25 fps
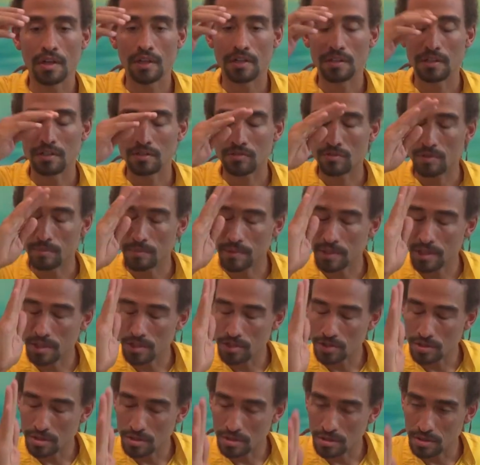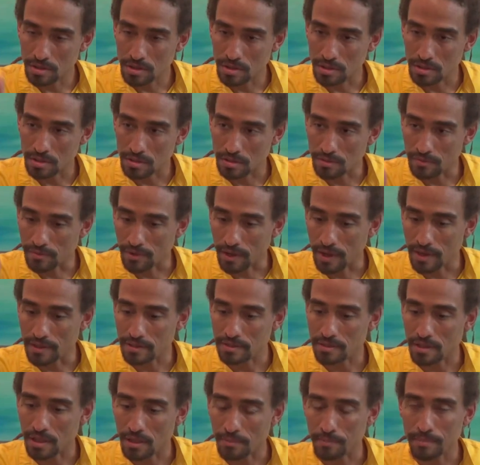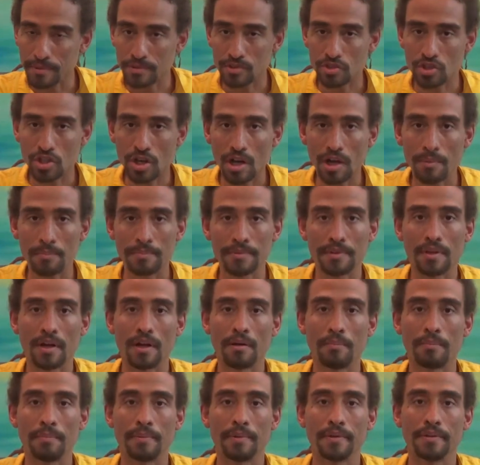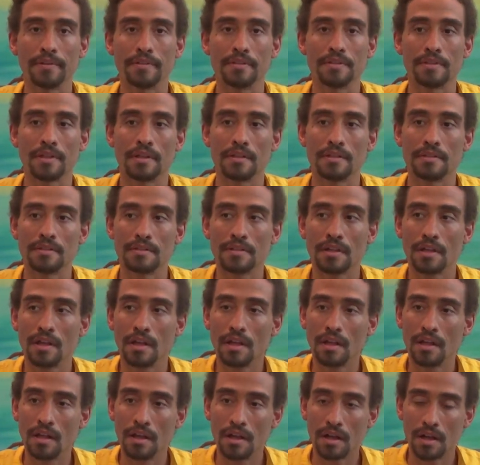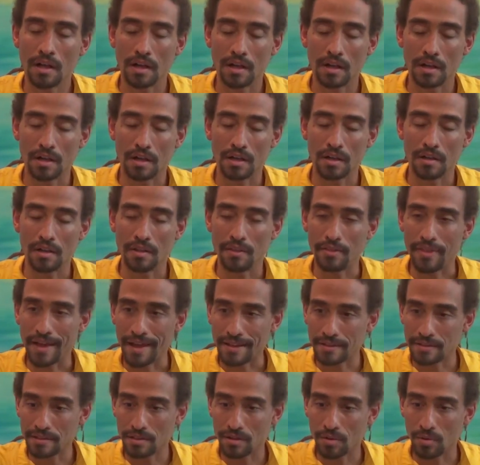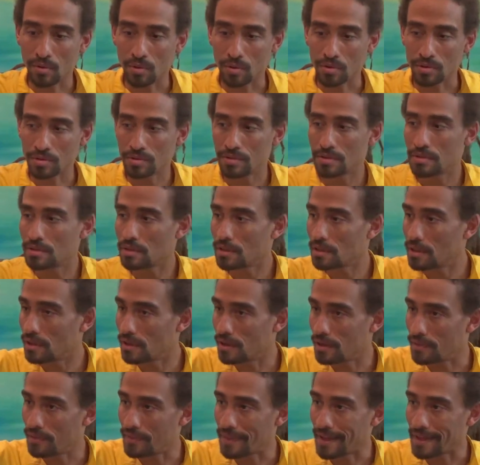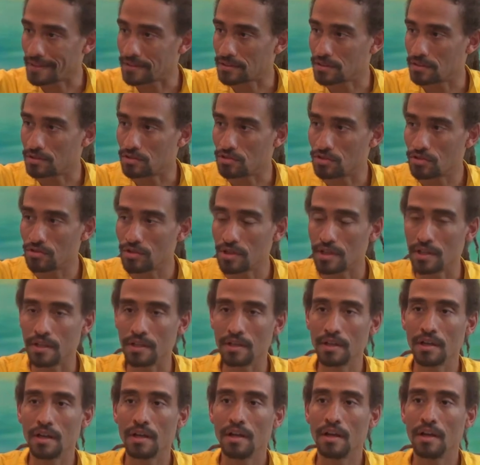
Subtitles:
Discrimination, it divides up and chops up and says, that's a horse and that's a tree.